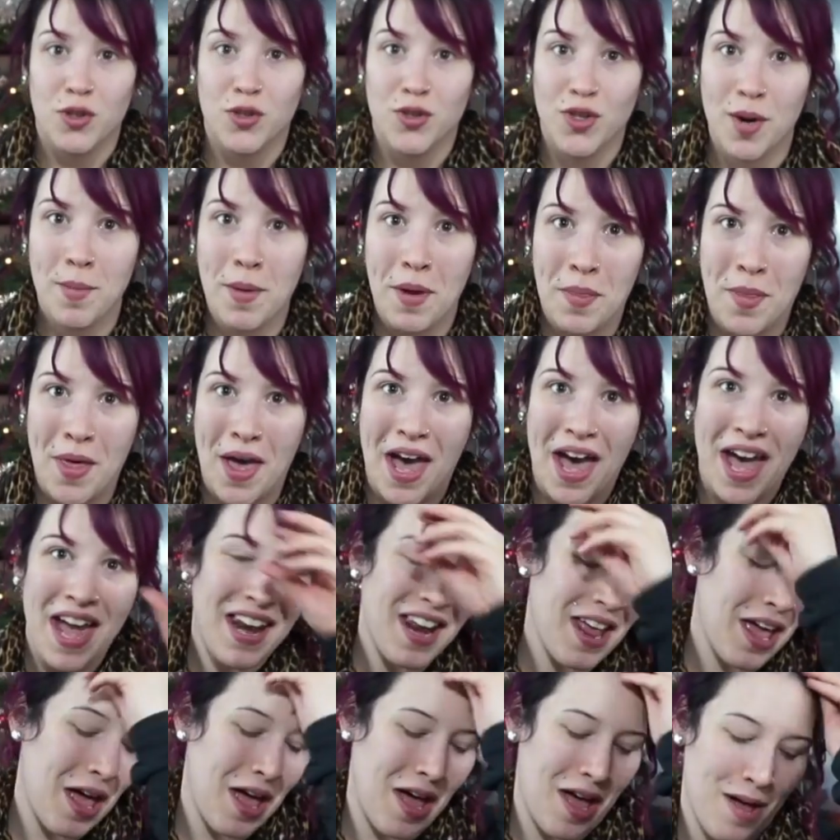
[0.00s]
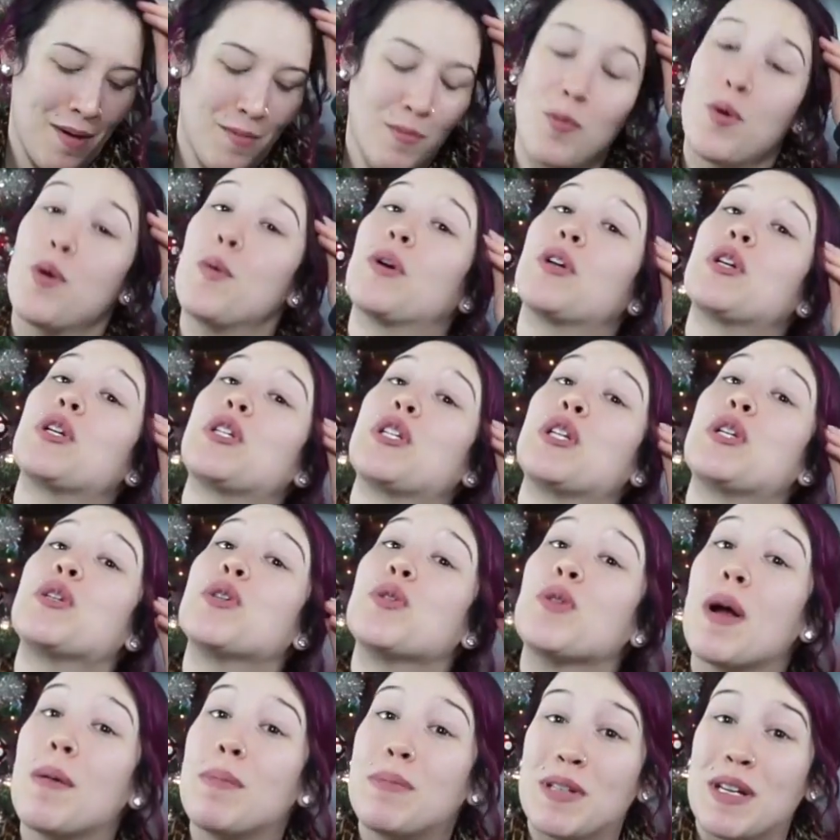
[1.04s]
Sorry about that. Um, we were just
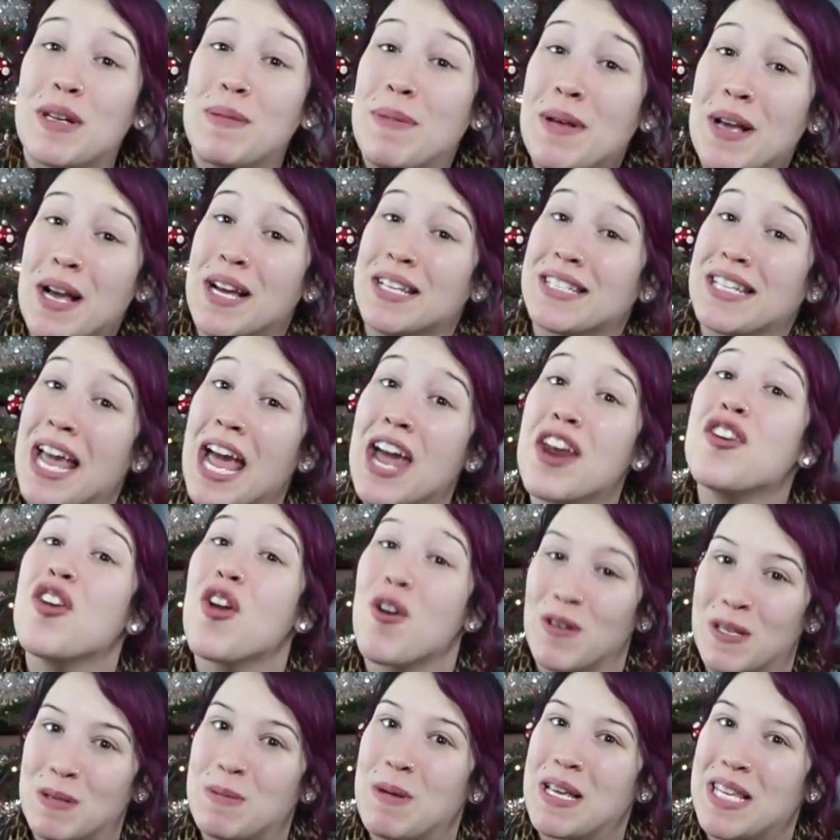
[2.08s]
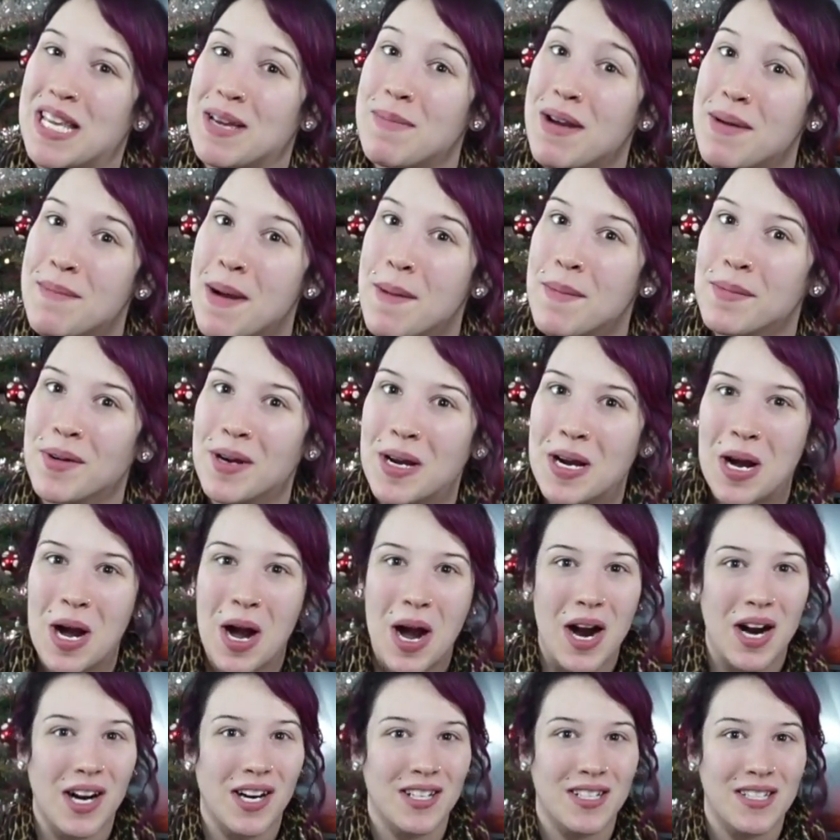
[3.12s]
interrupted because I had no space on my memory
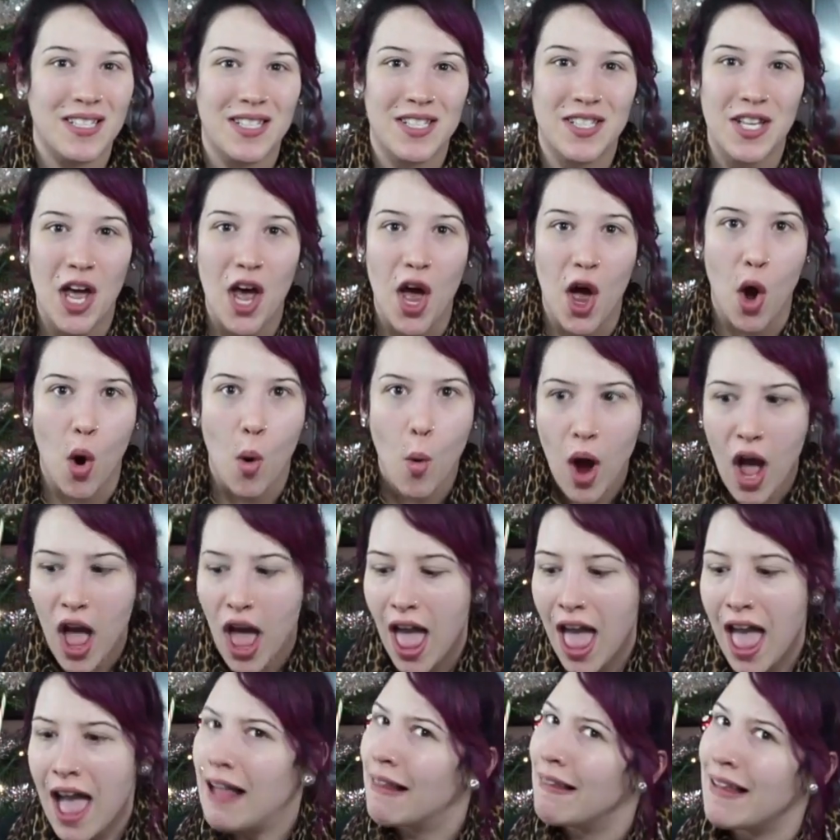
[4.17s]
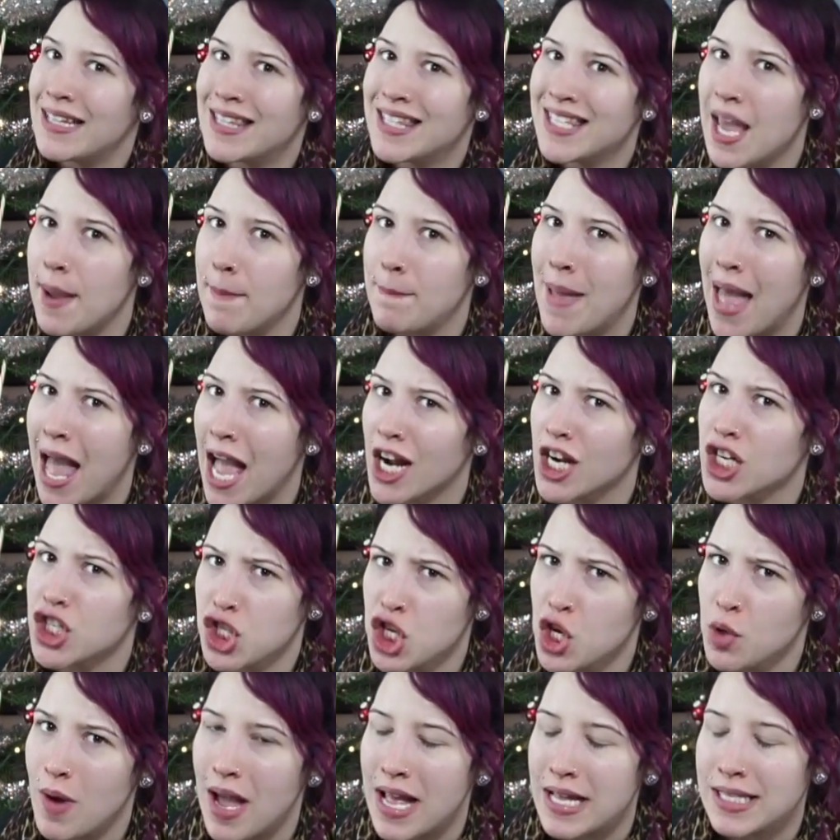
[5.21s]
card. So let's get back
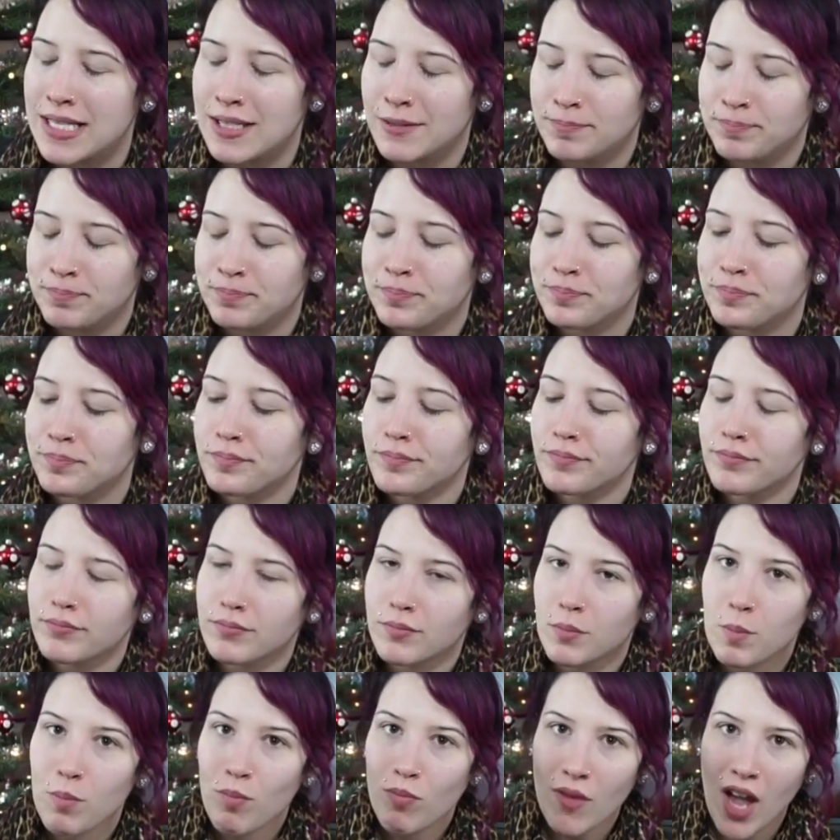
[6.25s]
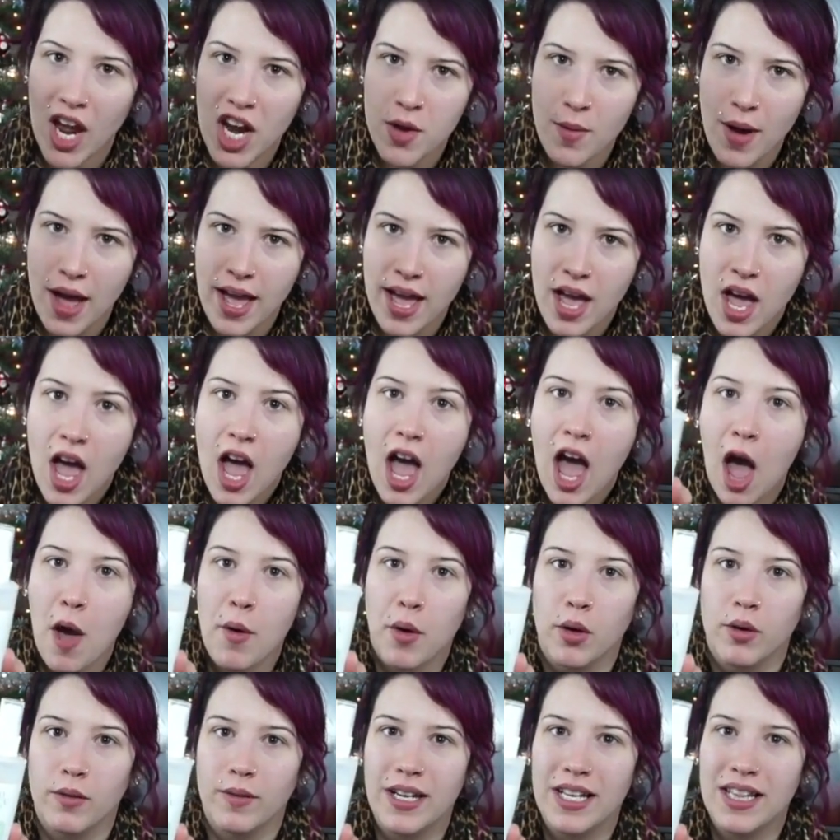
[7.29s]
to it. Anyway, I
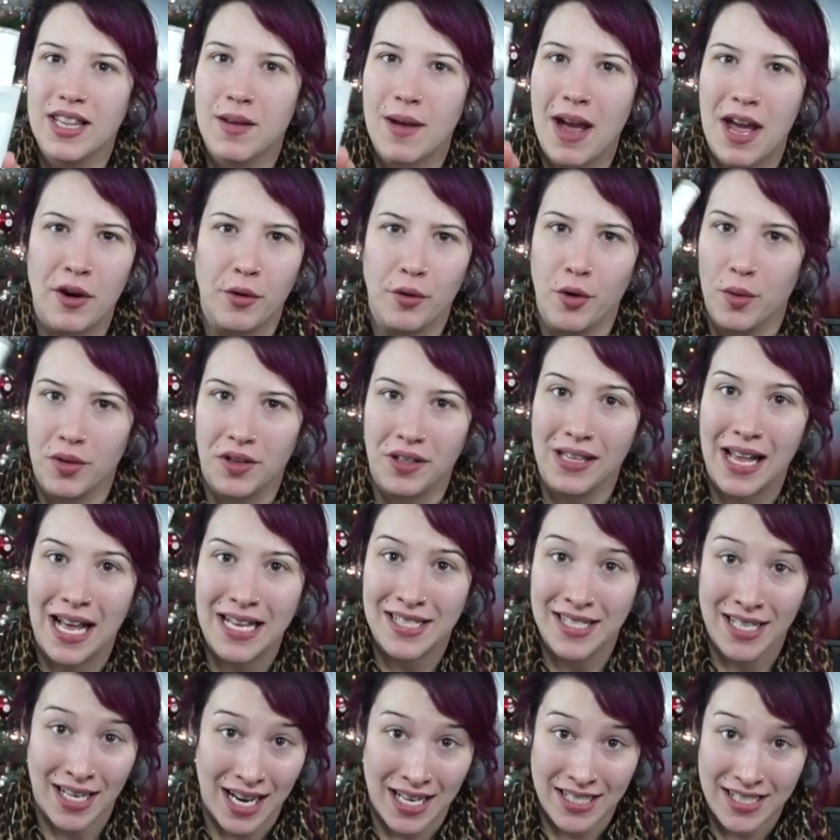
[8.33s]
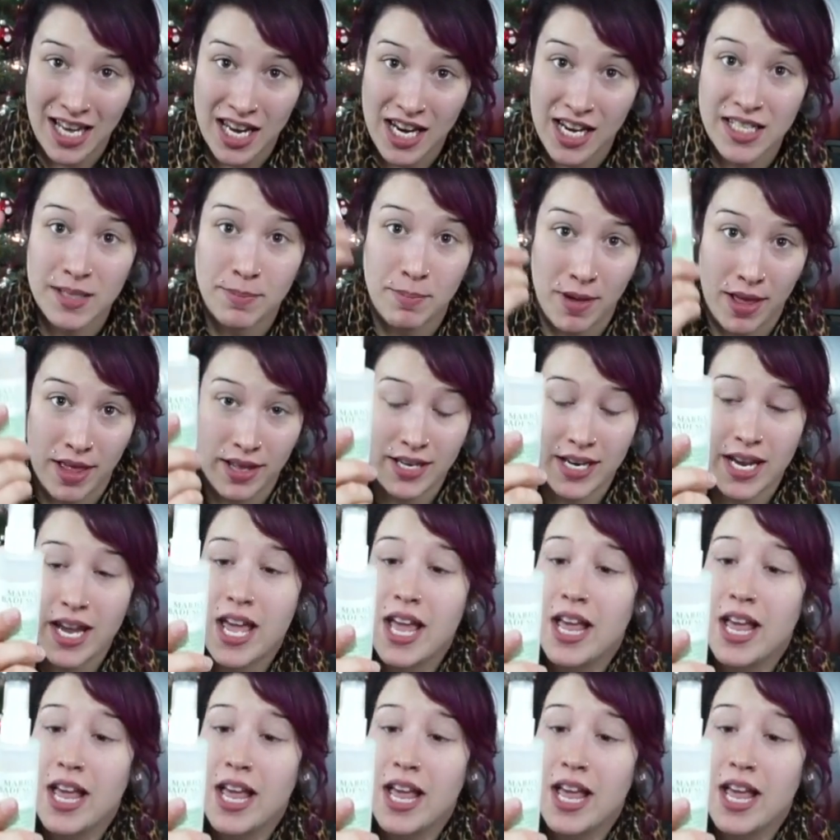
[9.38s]
will read the, I don't know what the last thing I said is, but